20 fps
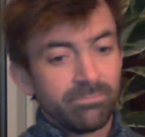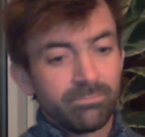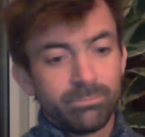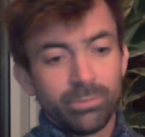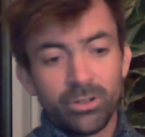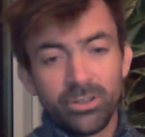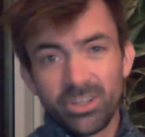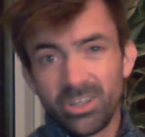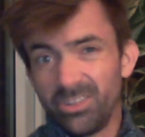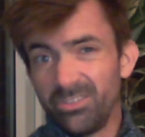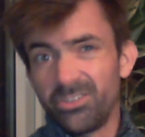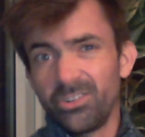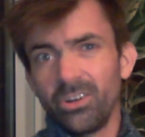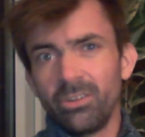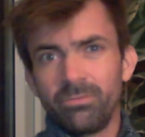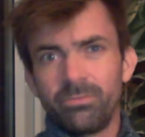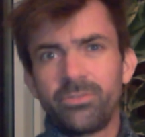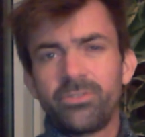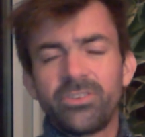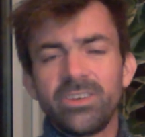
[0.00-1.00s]
but you can sort
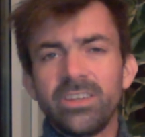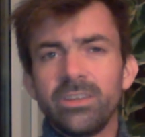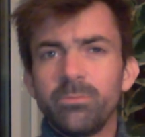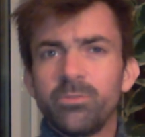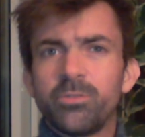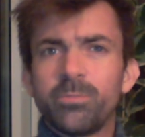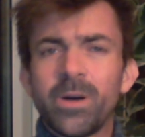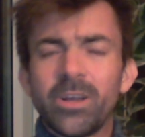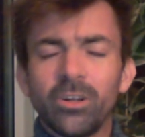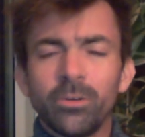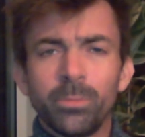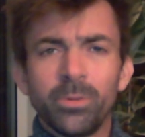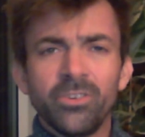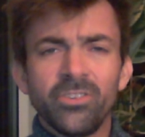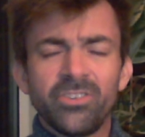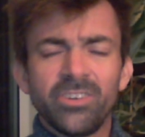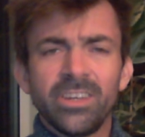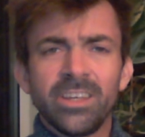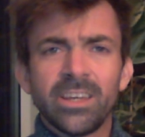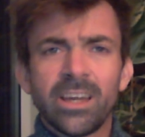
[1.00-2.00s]
of see them sped up and
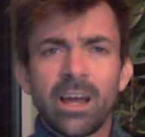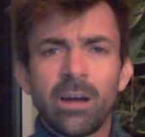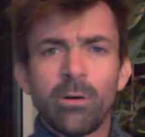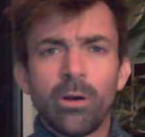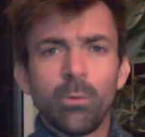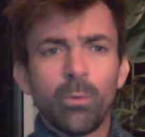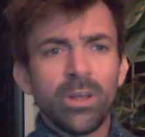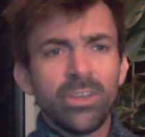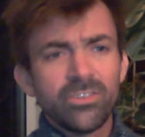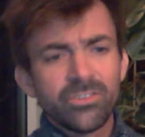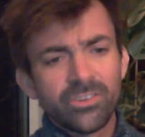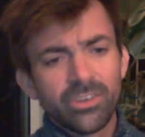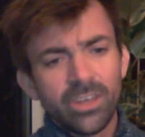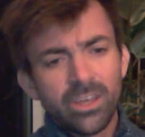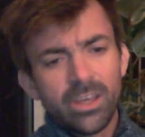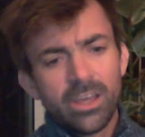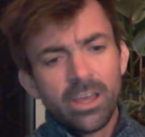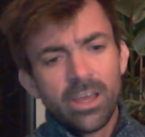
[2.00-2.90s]
see how I went.